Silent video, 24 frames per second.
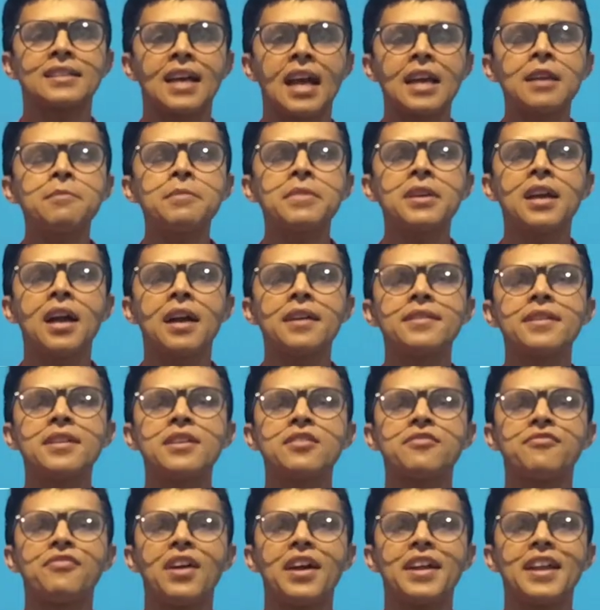can be
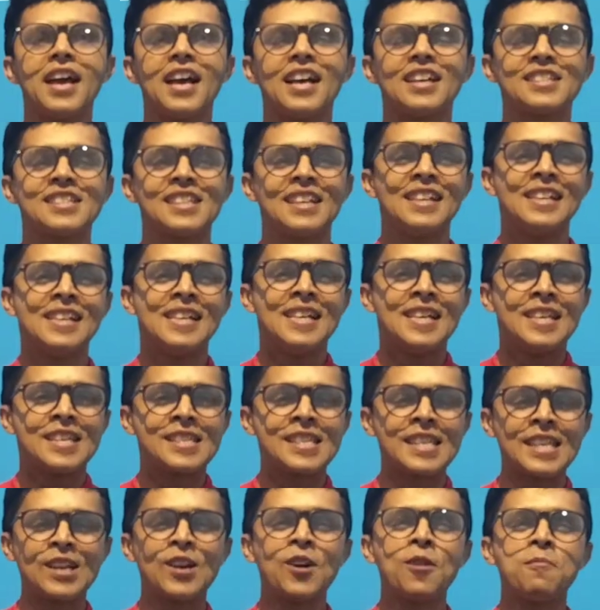identified as
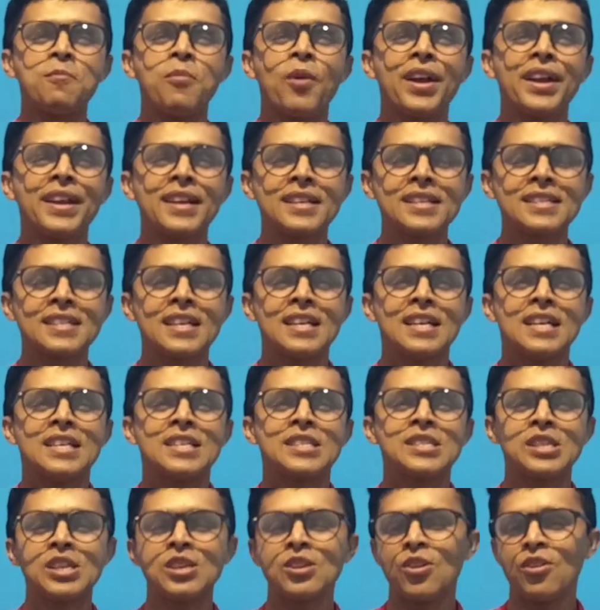
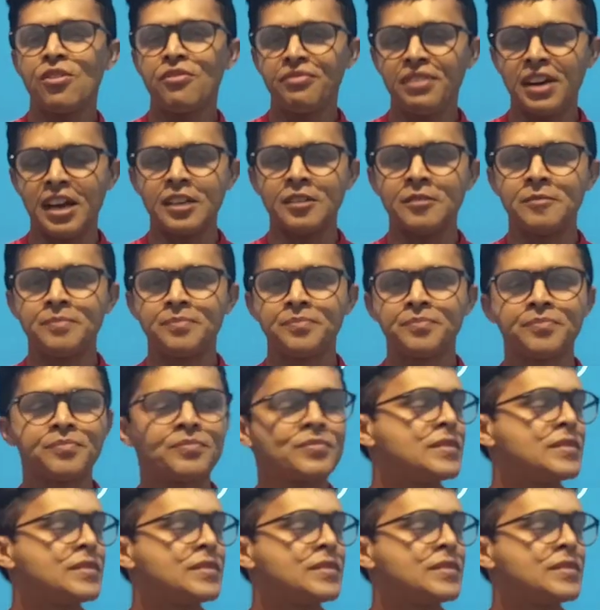0.05.